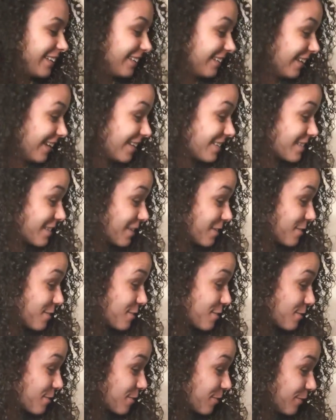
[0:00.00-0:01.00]
Yes,
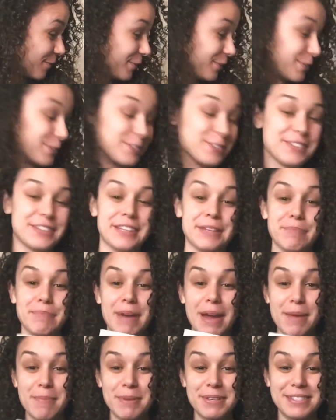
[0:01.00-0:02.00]
it's true. The
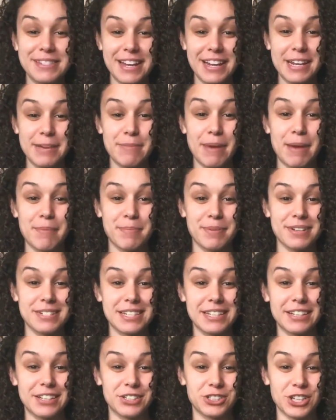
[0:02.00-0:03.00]
Bible study by
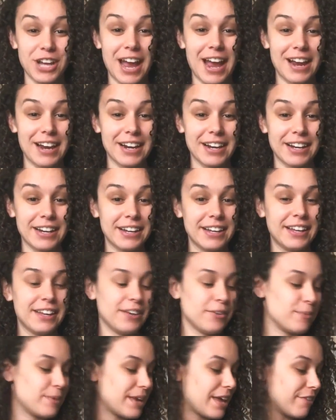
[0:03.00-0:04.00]
Priscilla Shirer.
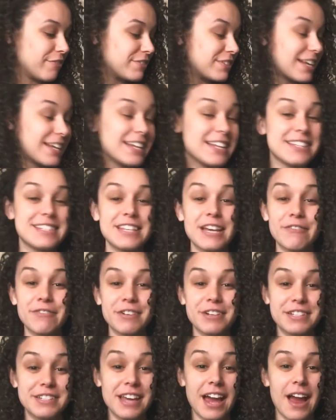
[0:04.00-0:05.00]
We have done it
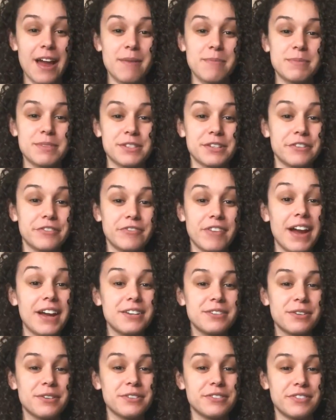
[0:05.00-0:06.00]
several times. You'll
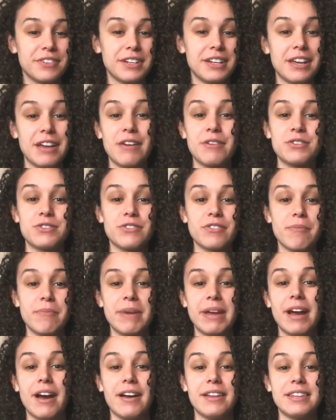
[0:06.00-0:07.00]
find old videos from
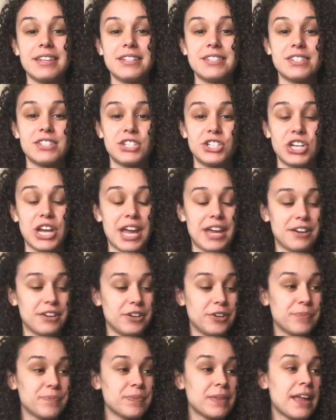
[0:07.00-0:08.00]
it on this
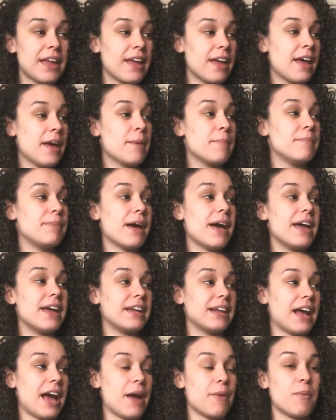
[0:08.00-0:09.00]
channel,
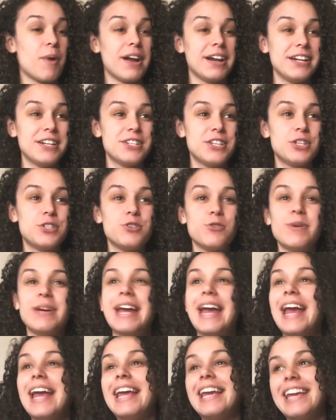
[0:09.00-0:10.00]
but I wanted to do
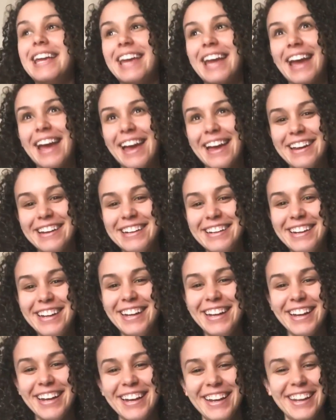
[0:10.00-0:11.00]
it again.
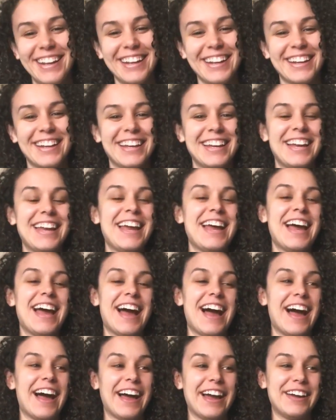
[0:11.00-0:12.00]

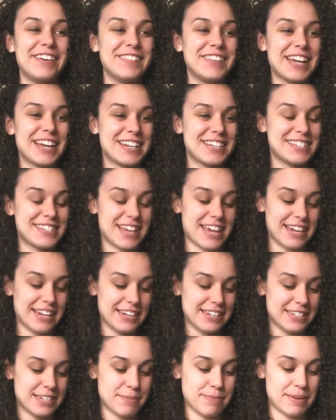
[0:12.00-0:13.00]
I'm
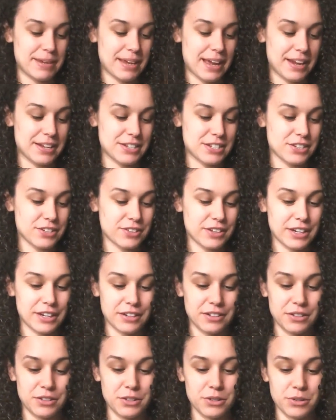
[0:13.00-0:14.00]
excited to be
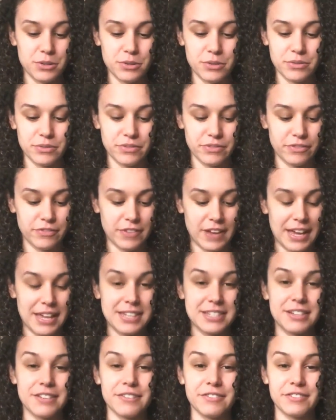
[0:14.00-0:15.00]
entering a new
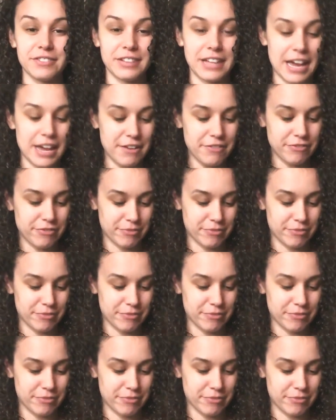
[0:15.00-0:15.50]
phase of life